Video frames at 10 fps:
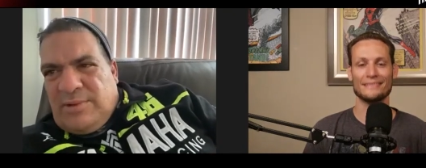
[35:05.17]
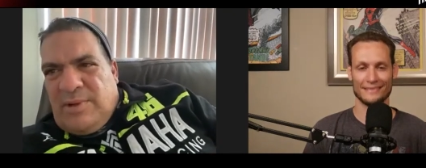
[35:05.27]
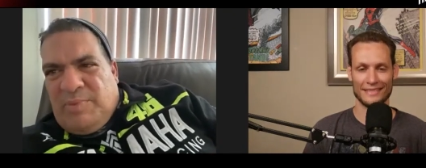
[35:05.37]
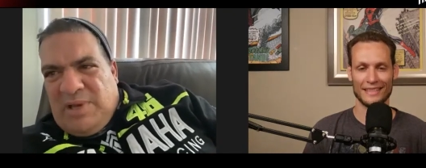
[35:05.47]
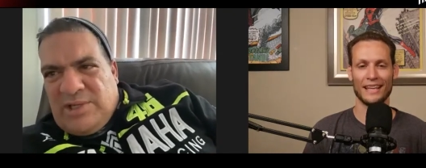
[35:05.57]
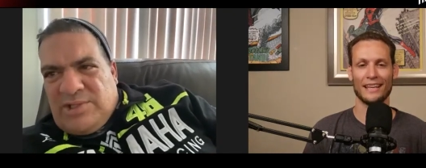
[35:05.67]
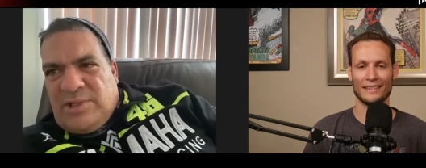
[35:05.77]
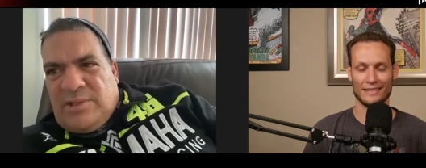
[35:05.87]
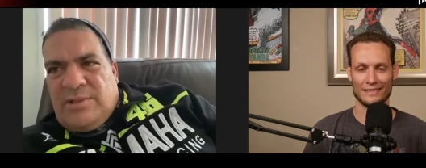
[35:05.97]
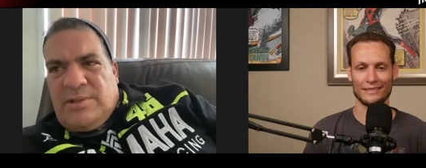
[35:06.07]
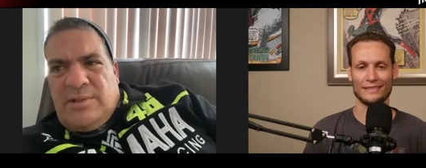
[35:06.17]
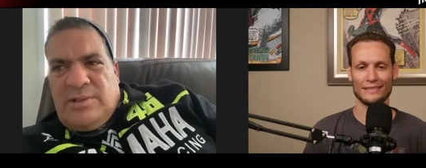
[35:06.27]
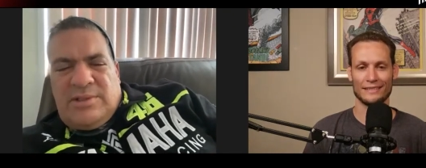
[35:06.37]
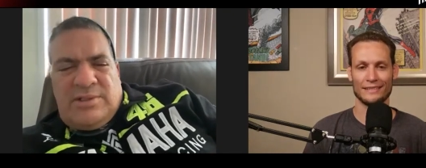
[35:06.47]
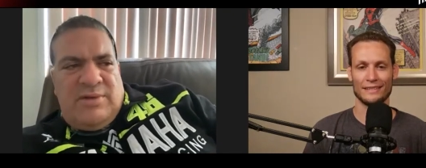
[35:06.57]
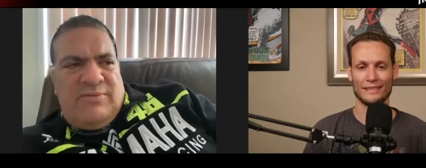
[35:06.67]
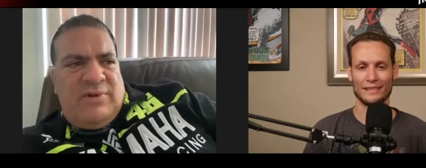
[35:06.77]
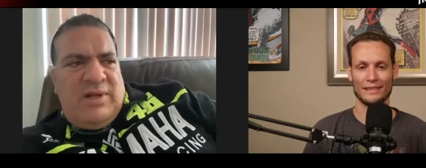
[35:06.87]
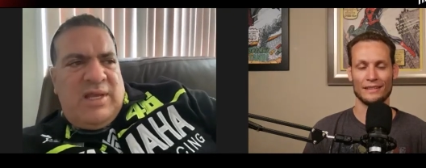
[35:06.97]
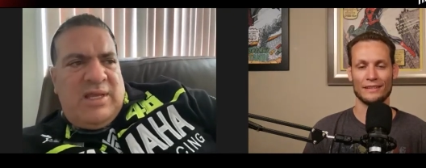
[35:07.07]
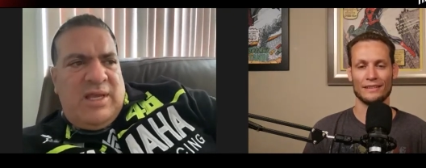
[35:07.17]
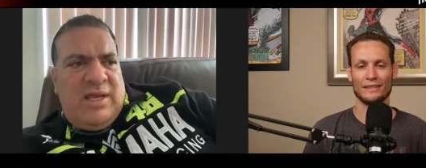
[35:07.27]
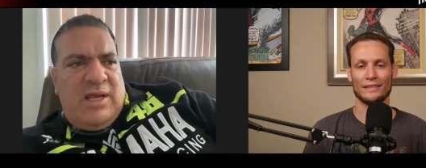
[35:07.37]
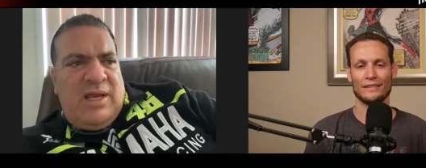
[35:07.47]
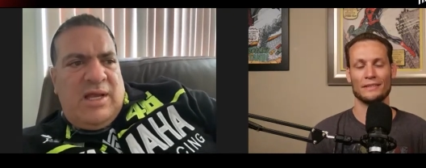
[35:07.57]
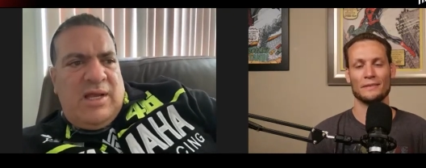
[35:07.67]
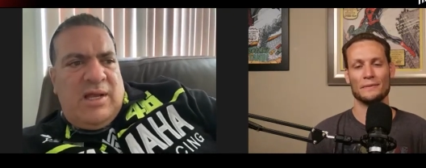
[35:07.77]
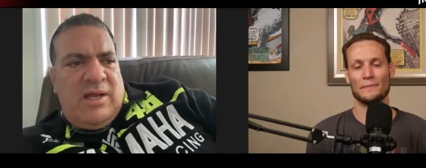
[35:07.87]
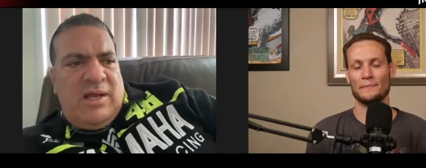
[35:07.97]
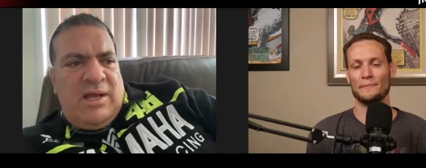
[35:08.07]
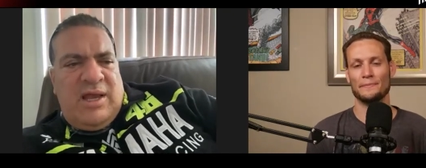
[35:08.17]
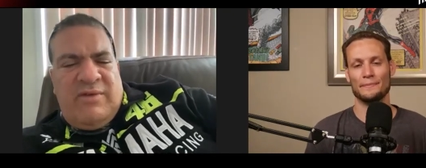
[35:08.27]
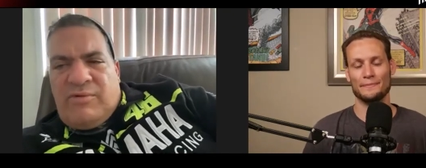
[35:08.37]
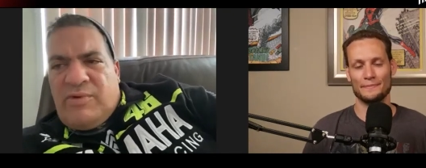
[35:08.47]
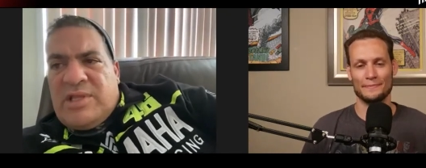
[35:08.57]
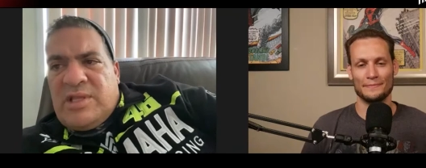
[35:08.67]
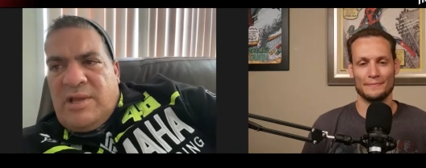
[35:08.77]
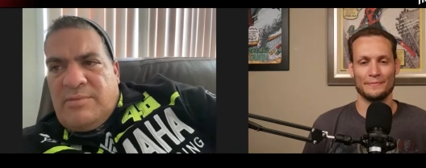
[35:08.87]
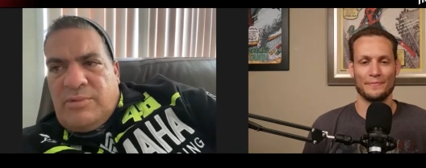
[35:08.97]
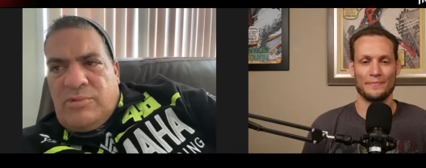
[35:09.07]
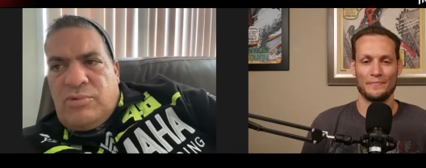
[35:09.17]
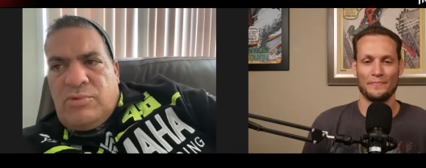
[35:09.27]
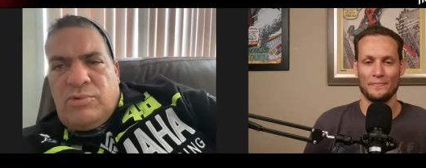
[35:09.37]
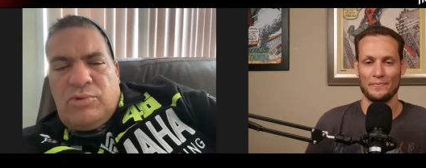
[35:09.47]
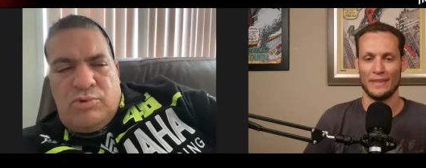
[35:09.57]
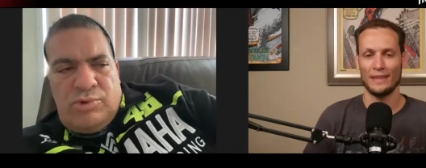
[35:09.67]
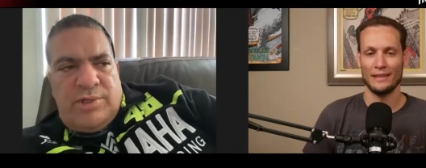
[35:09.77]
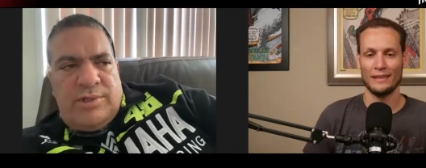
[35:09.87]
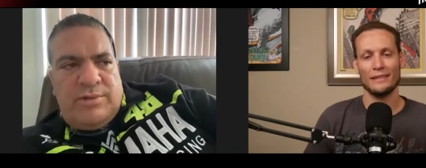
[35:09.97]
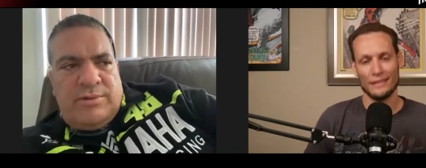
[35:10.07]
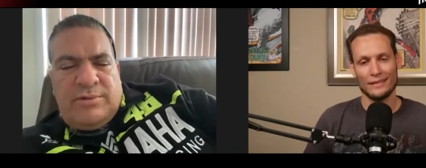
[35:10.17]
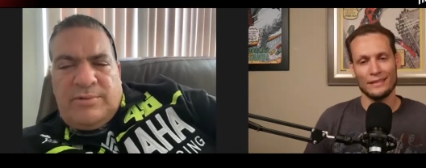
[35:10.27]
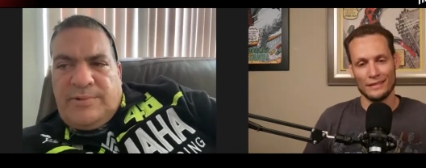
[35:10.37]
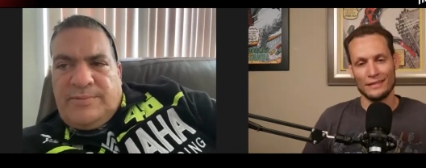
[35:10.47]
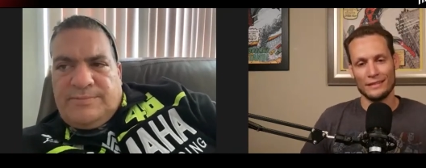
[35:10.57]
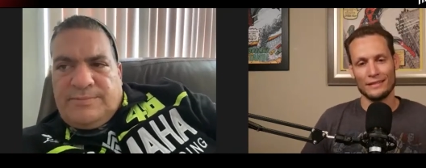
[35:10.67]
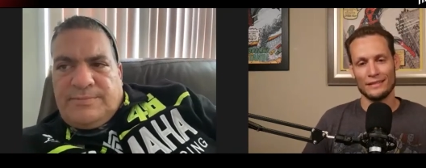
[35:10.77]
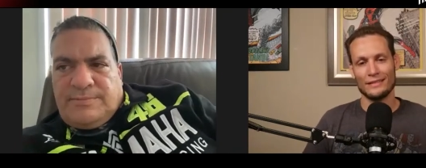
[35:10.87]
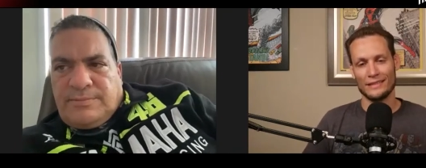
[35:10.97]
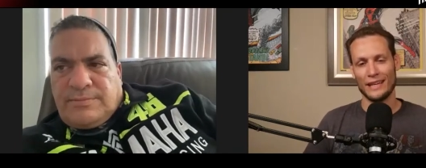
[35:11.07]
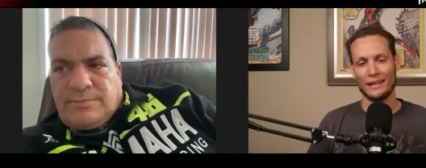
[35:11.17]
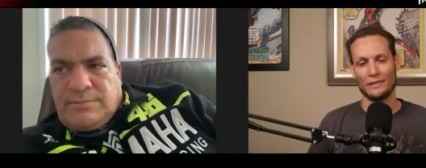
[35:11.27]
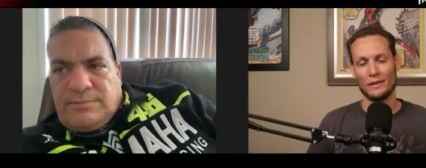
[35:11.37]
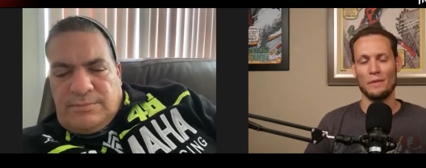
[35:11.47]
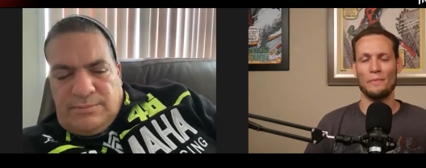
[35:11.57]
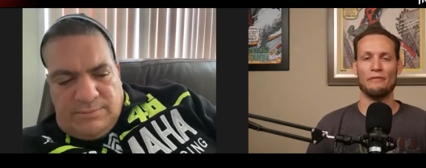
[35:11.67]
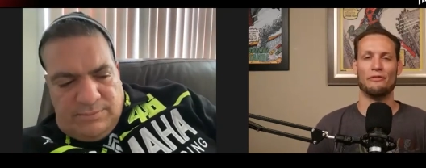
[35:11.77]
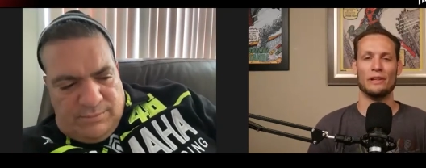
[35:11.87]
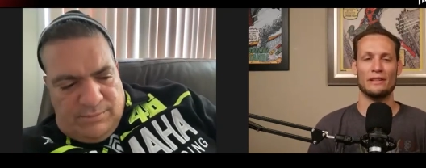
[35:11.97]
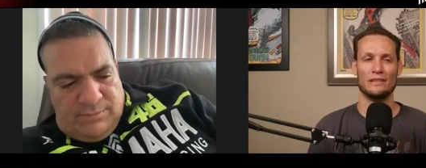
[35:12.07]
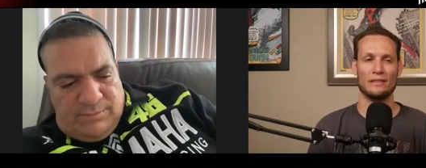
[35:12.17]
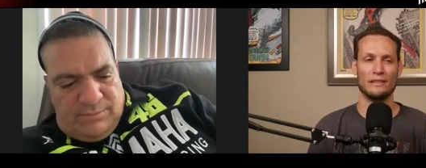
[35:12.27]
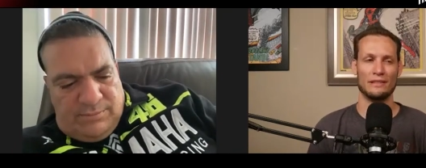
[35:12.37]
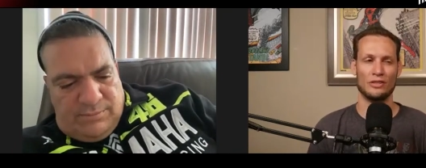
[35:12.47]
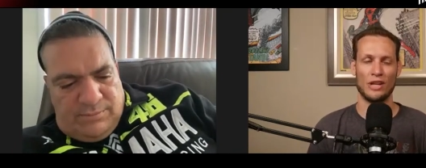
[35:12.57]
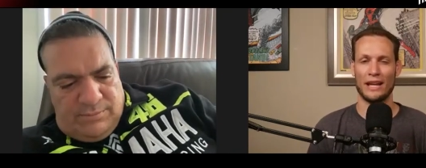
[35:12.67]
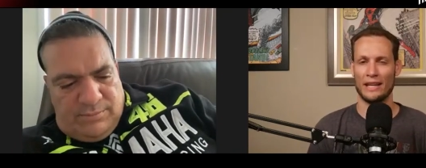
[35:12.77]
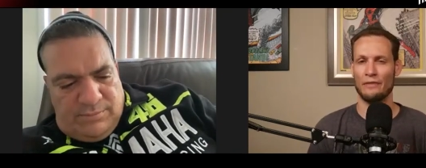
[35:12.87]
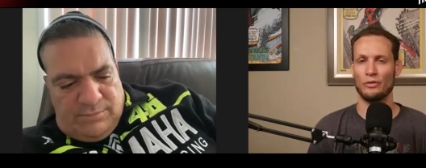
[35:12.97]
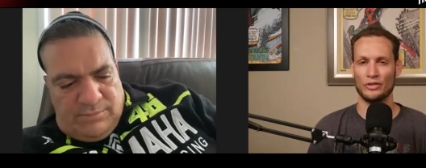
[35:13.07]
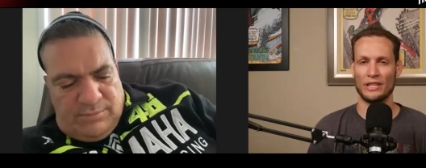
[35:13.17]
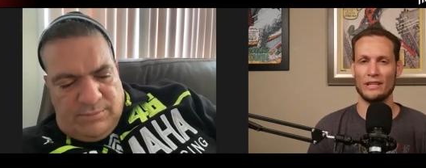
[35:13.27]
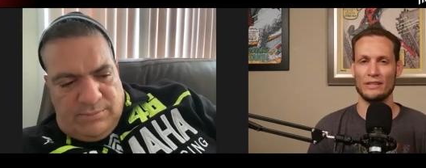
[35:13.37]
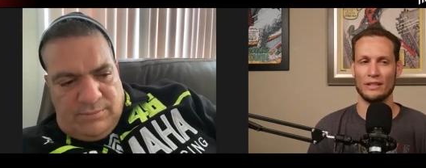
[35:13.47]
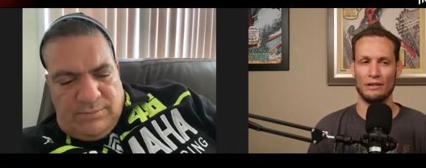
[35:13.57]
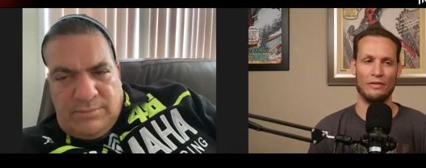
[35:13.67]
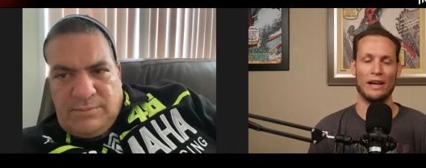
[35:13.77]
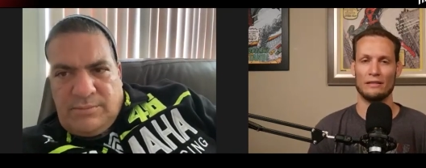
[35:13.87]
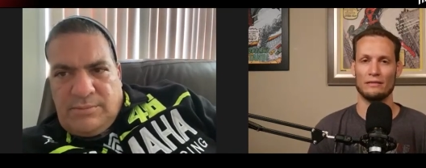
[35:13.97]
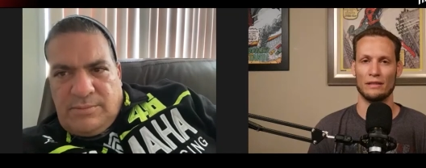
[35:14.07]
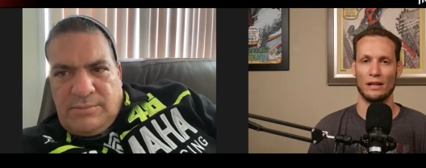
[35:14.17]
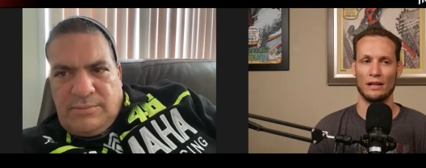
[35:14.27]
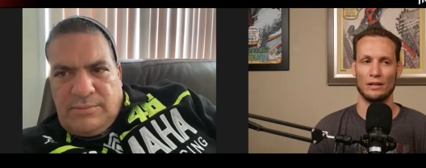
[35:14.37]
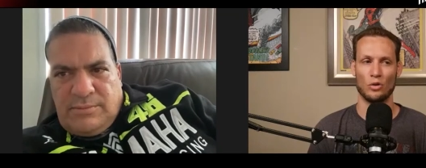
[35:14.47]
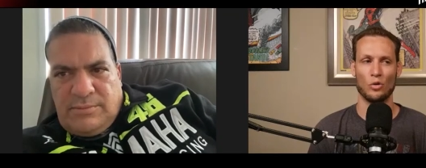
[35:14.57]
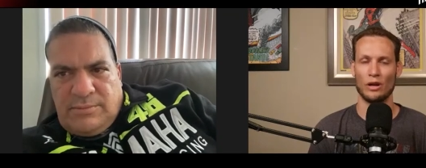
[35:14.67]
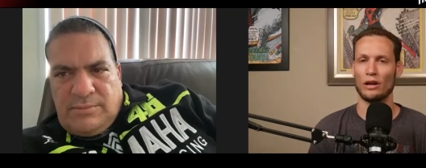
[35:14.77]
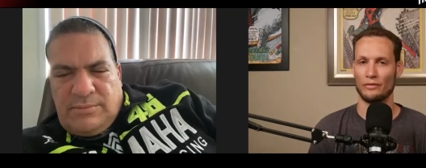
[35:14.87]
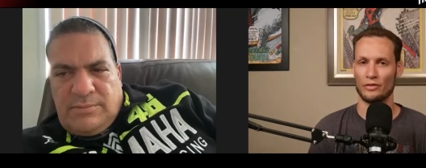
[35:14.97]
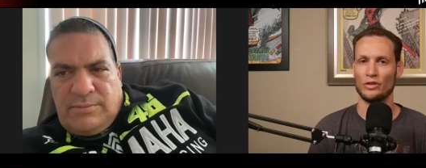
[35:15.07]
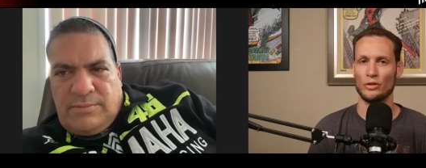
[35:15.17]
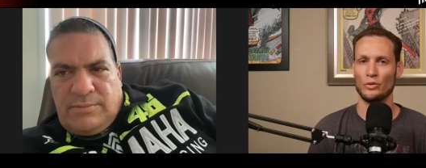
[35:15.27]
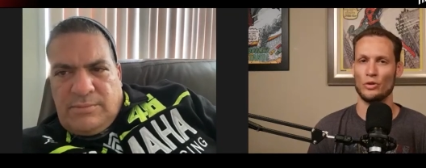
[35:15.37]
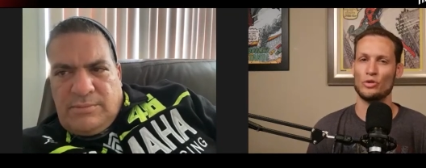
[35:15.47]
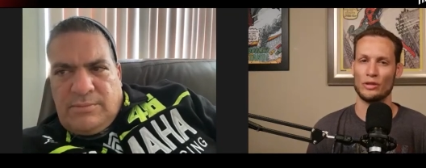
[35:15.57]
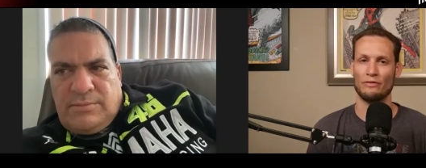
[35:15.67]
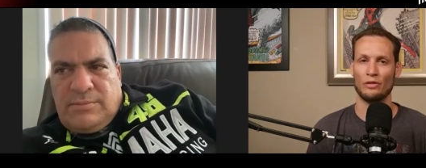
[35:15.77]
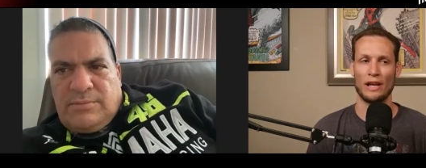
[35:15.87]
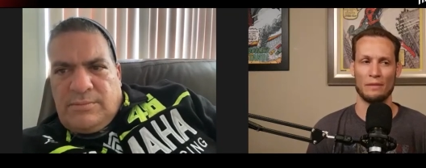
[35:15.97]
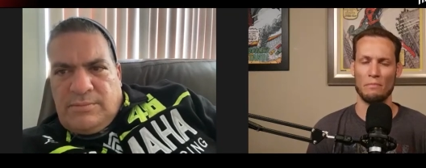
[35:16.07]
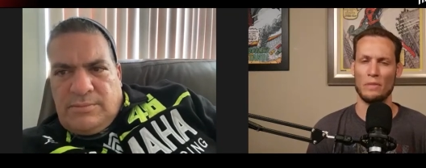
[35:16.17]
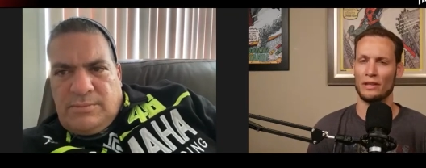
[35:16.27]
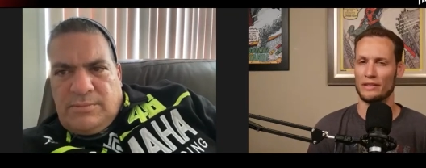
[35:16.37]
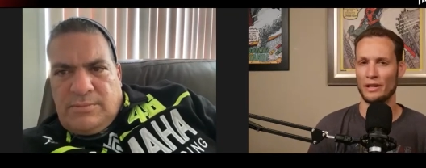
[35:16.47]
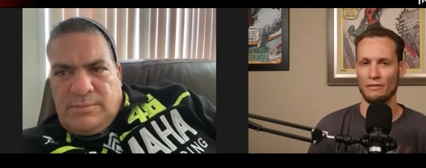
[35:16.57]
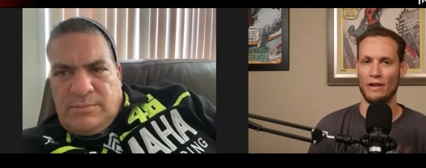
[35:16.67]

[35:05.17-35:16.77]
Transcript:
Speaker 1: a pleasure, something like uh, I have a great time doing. You know?
Speaker 2: Yeah, my friend Jack Nevels, he's a fight uh, choreographer too, usually for like military